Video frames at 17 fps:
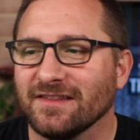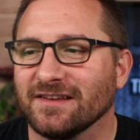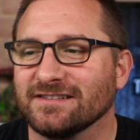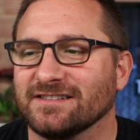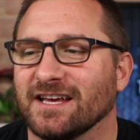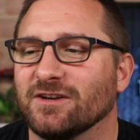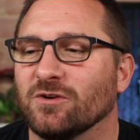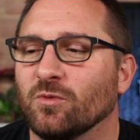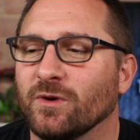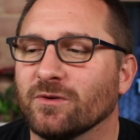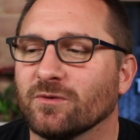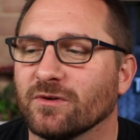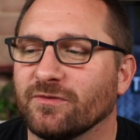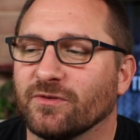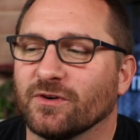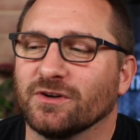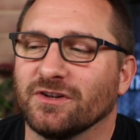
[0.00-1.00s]
They said we
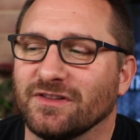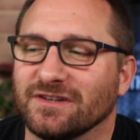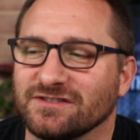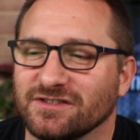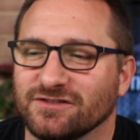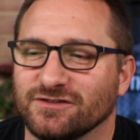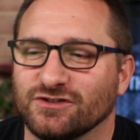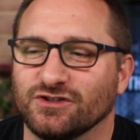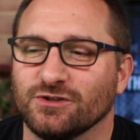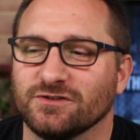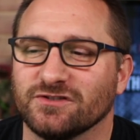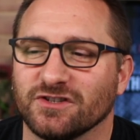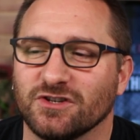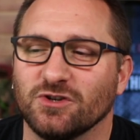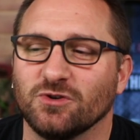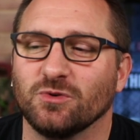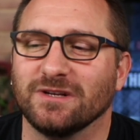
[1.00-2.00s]
refer to this as
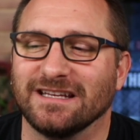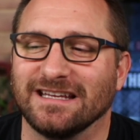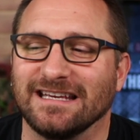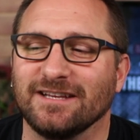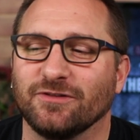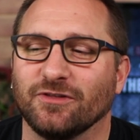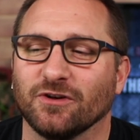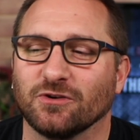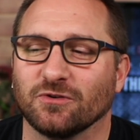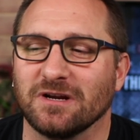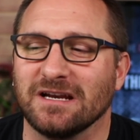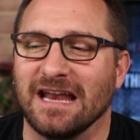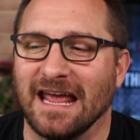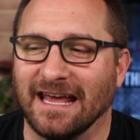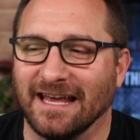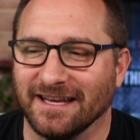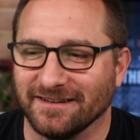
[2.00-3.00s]
choosing who would eat the
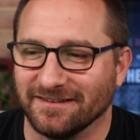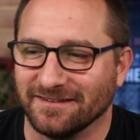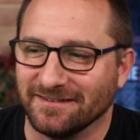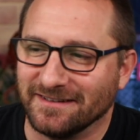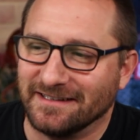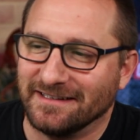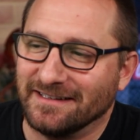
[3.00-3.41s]
grenade.